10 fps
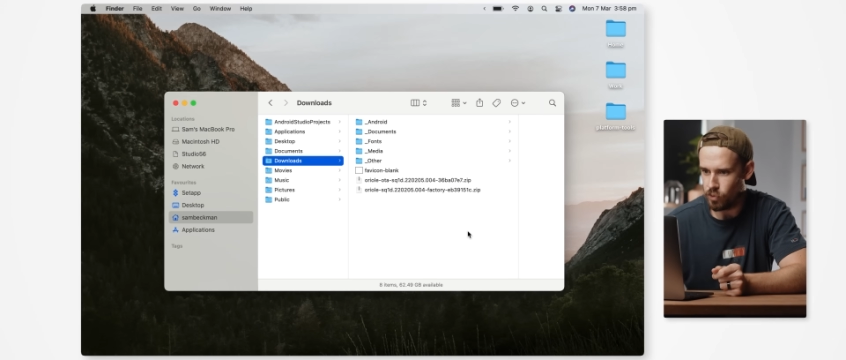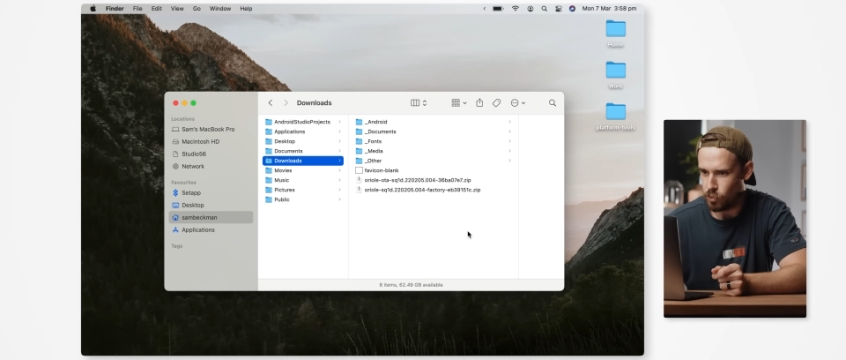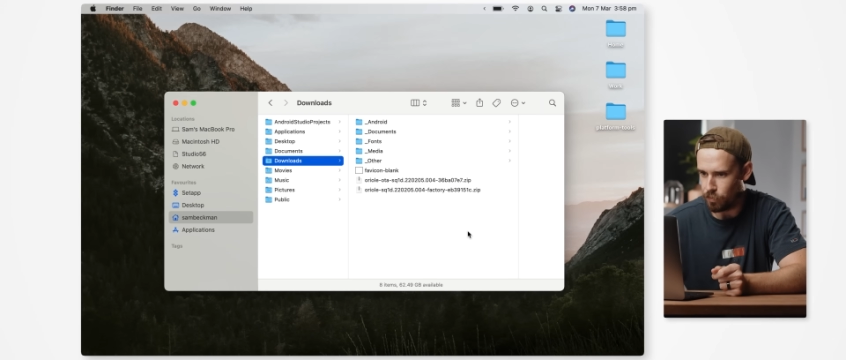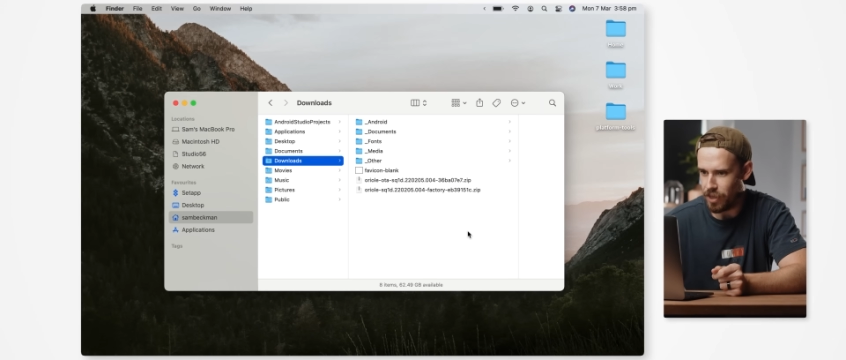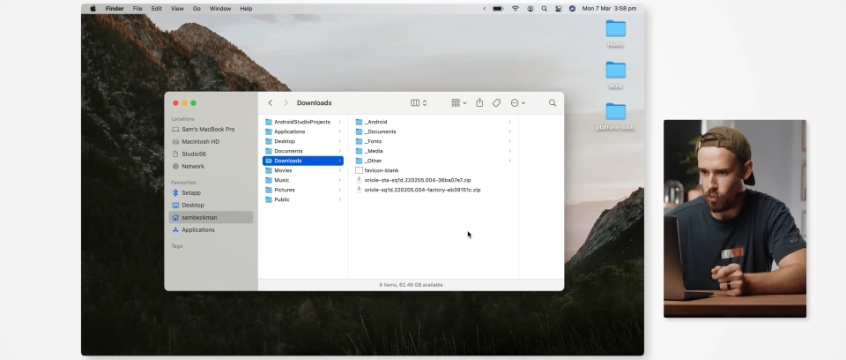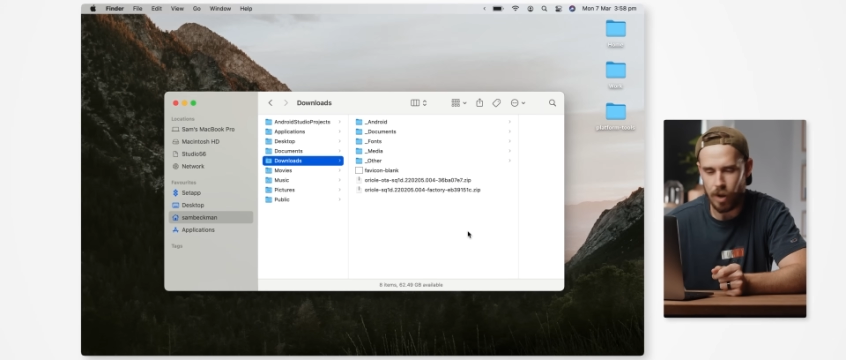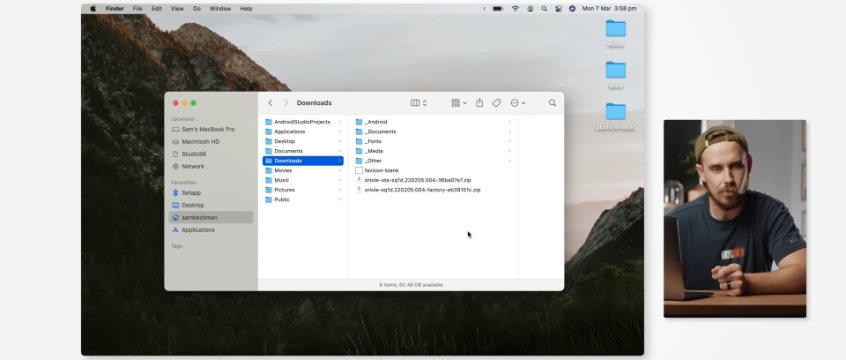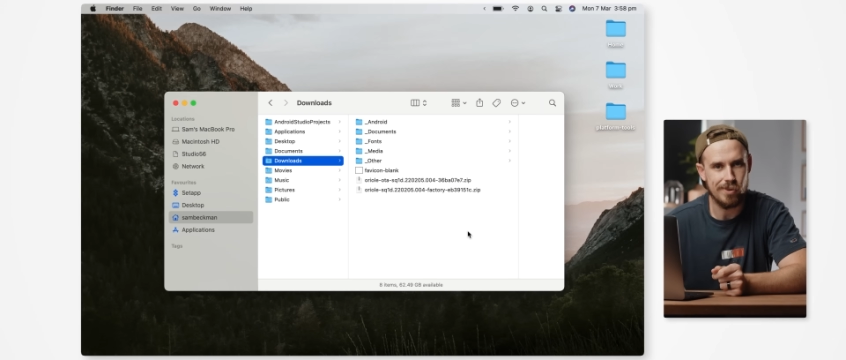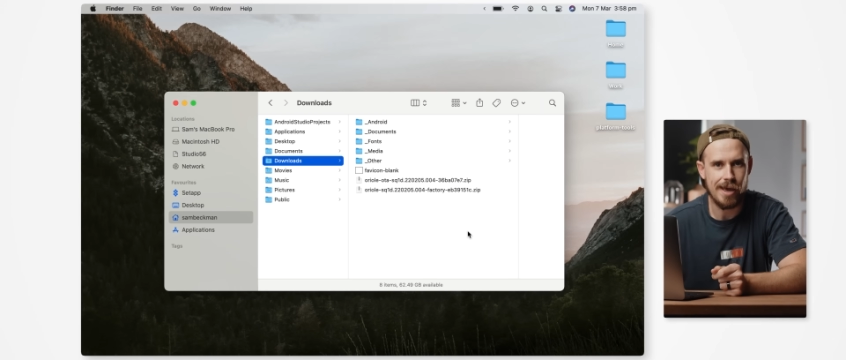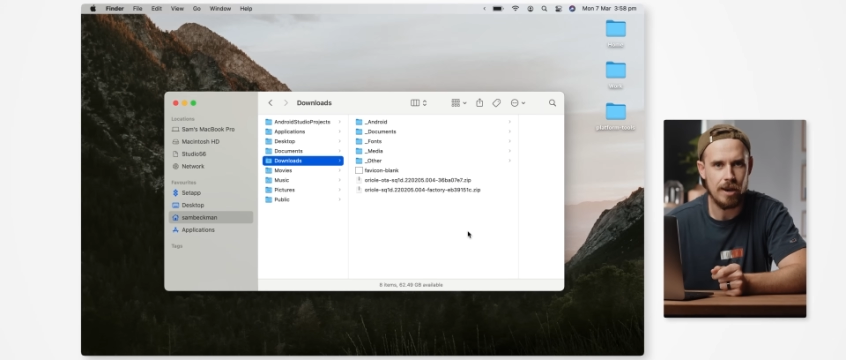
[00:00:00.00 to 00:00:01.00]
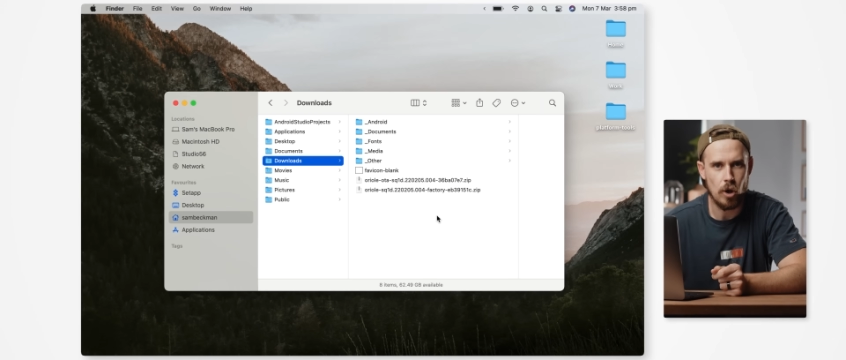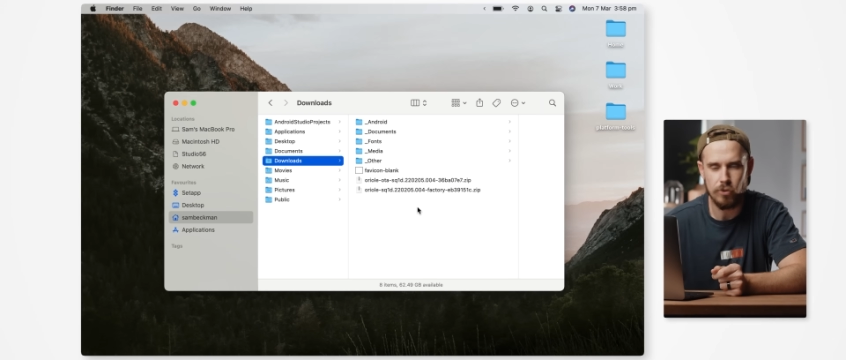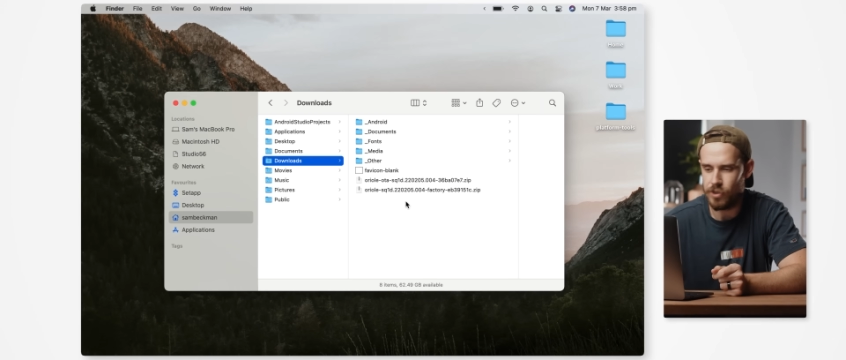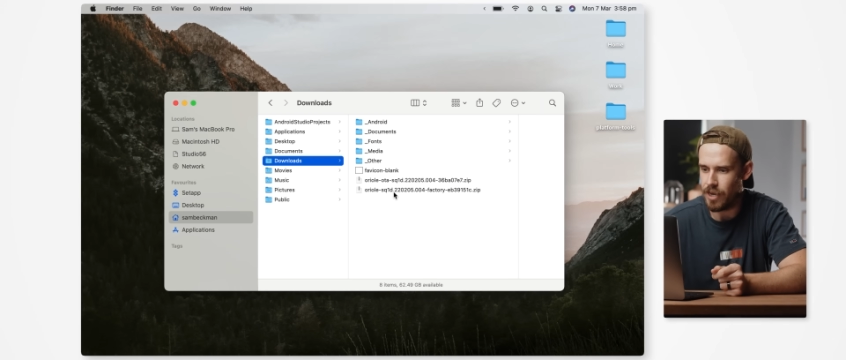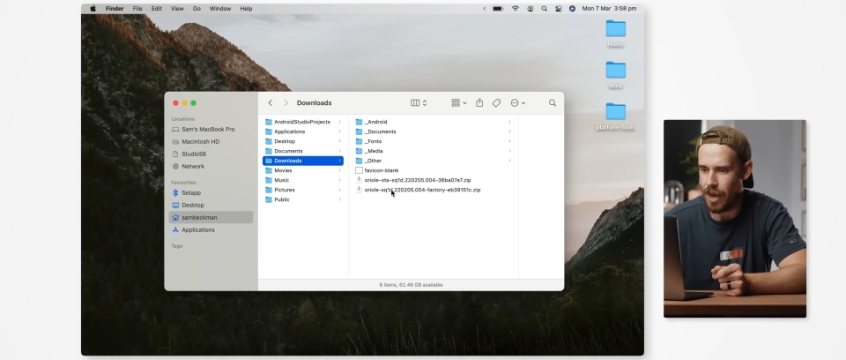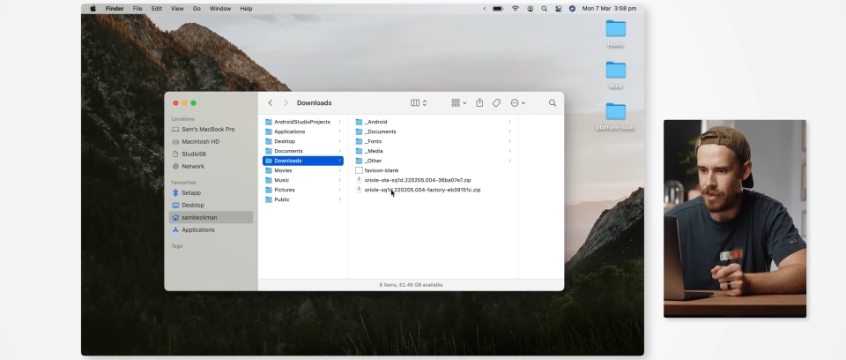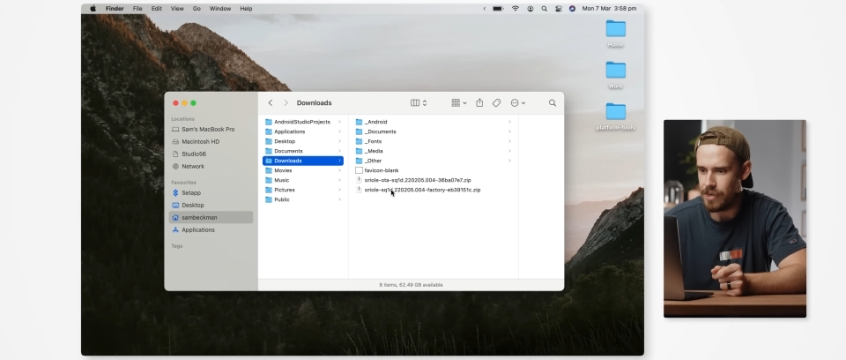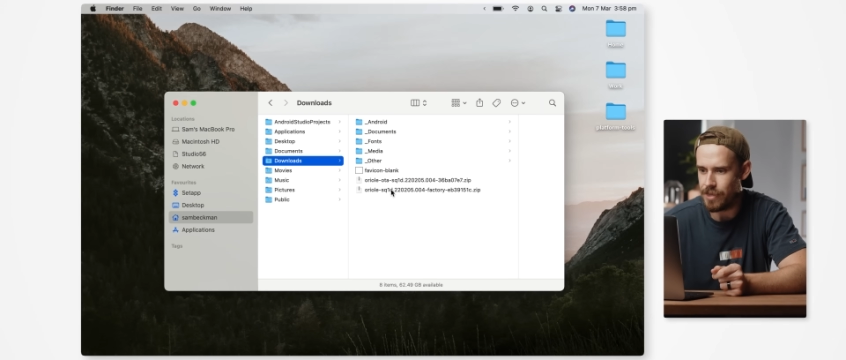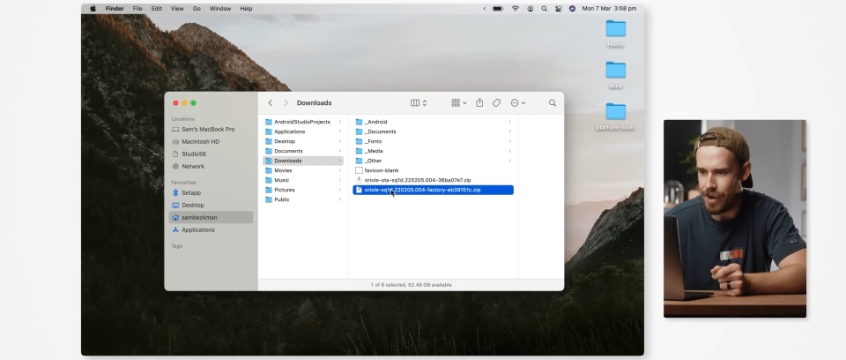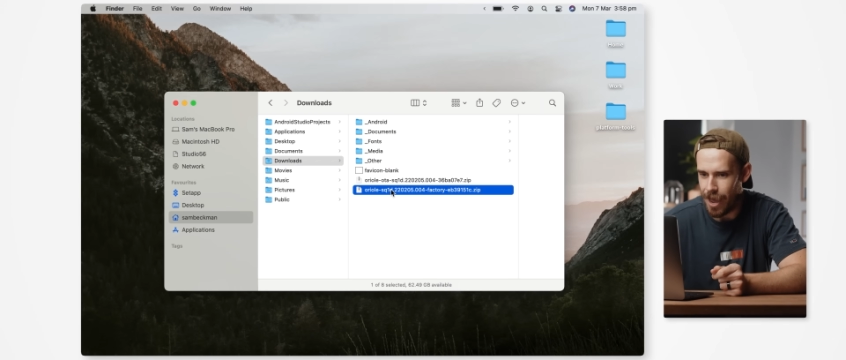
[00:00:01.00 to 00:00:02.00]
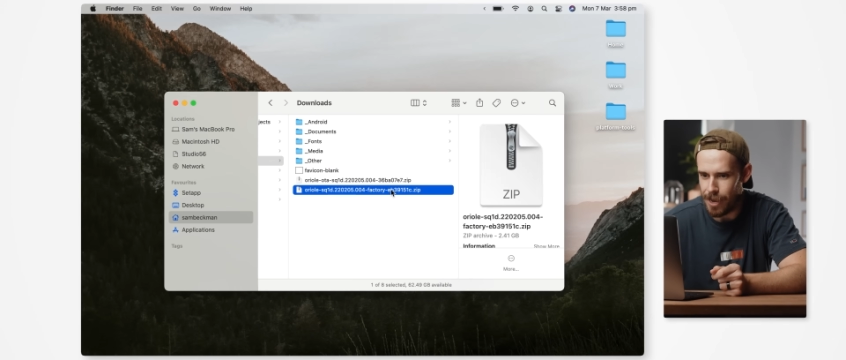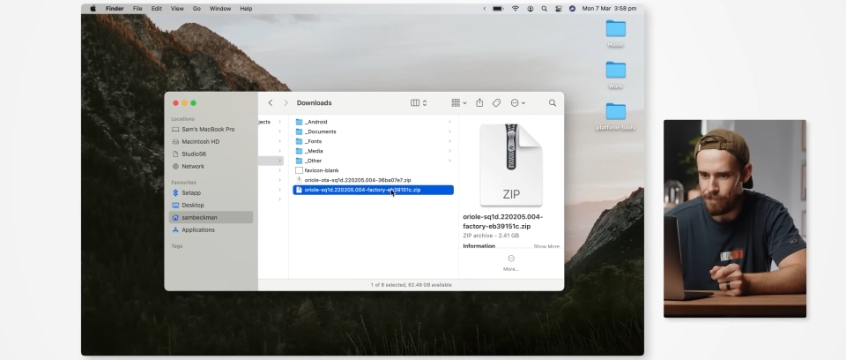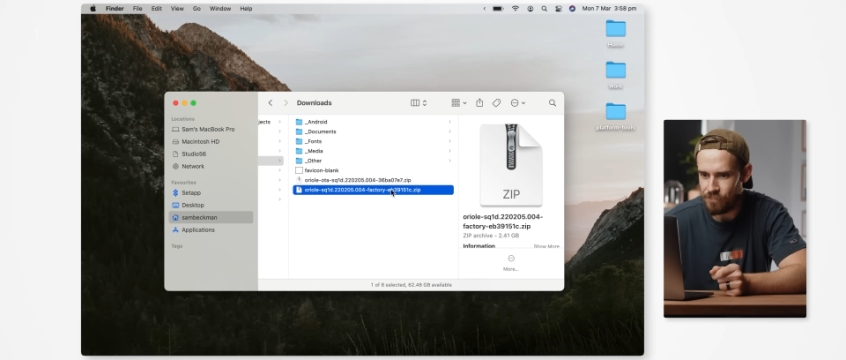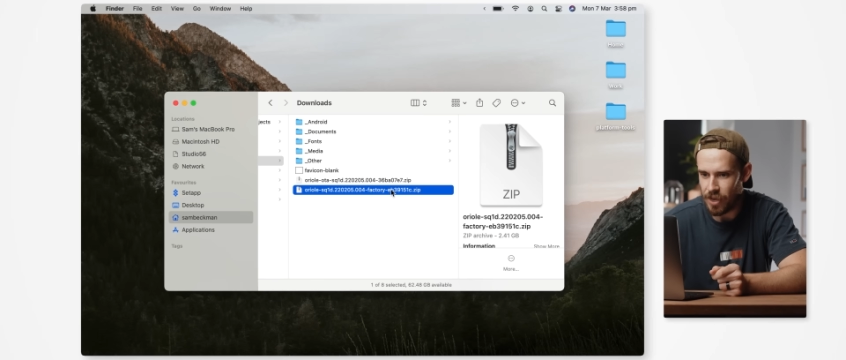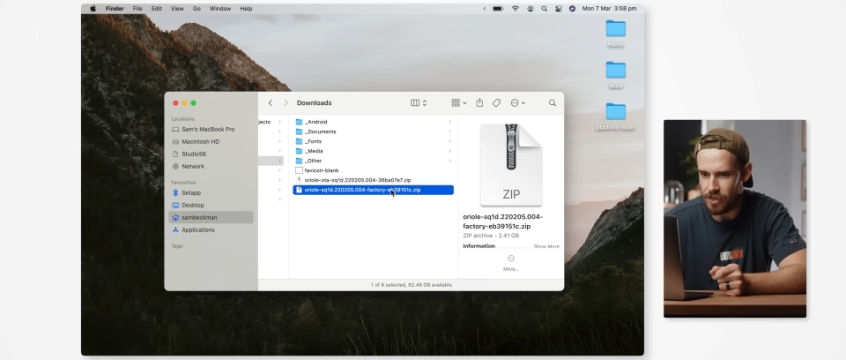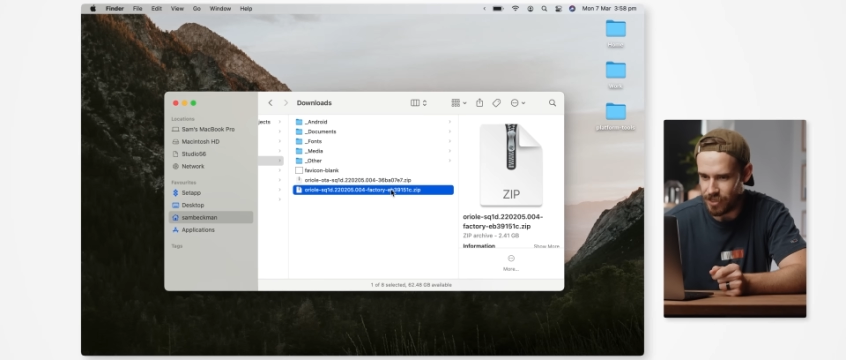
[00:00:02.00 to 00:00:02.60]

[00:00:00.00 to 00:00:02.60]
which will be the one without OTA in the name,